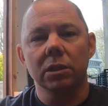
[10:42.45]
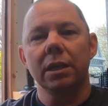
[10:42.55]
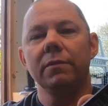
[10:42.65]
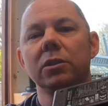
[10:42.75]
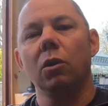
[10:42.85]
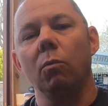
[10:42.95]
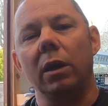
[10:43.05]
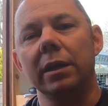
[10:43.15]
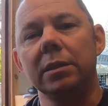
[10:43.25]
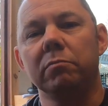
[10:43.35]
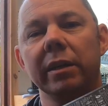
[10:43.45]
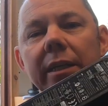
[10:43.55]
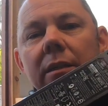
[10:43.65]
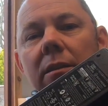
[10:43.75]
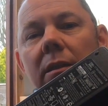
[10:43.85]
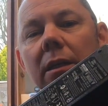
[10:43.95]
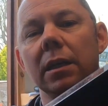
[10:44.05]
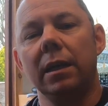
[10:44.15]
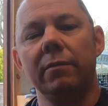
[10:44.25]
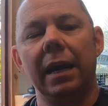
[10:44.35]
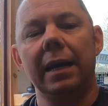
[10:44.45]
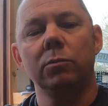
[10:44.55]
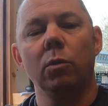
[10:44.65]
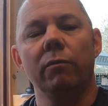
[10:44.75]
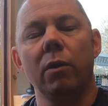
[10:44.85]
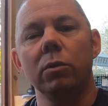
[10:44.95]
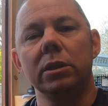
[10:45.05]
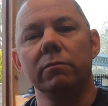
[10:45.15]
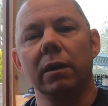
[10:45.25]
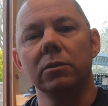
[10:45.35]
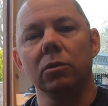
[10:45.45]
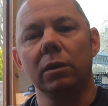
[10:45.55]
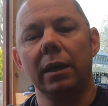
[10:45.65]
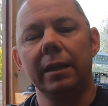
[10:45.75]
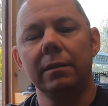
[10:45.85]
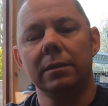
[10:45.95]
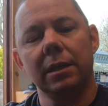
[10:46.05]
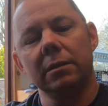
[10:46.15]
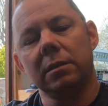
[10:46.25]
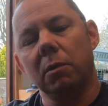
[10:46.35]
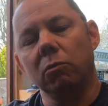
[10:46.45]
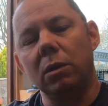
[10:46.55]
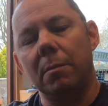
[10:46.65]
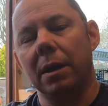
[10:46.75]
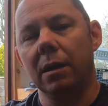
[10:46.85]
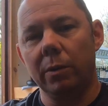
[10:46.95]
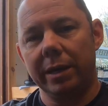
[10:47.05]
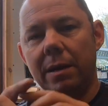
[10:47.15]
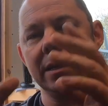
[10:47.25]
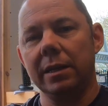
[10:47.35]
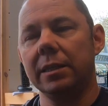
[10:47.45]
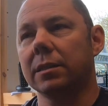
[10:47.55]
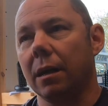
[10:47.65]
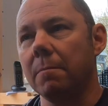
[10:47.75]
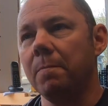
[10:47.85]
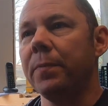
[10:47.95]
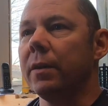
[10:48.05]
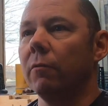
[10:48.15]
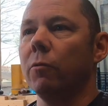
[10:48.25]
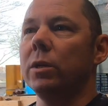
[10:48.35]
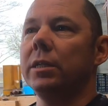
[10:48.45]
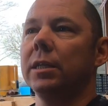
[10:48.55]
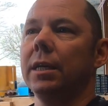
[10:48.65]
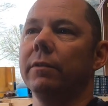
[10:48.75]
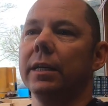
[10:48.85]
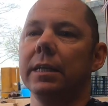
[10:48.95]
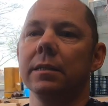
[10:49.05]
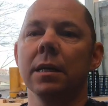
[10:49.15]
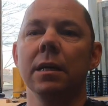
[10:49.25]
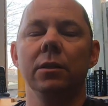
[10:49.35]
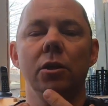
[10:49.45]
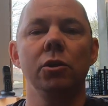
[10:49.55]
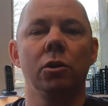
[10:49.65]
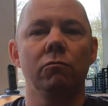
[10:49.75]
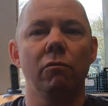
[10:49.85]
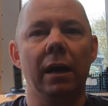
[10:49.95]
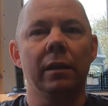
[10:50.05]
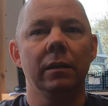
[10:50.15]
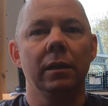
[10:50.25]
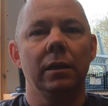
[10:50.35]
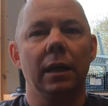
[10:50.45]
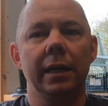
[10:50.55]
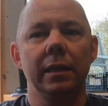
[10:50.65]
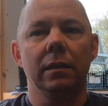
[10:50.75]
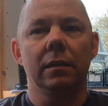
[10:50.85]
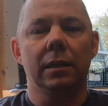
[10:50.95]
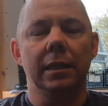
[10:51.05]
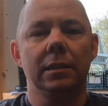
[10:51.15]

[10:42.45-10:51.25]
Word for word: See if it's got one of these bricks, and if it has, what voltage it runs on, and then tell us the model number, and we can make a list up of all these TVs that you could run a DC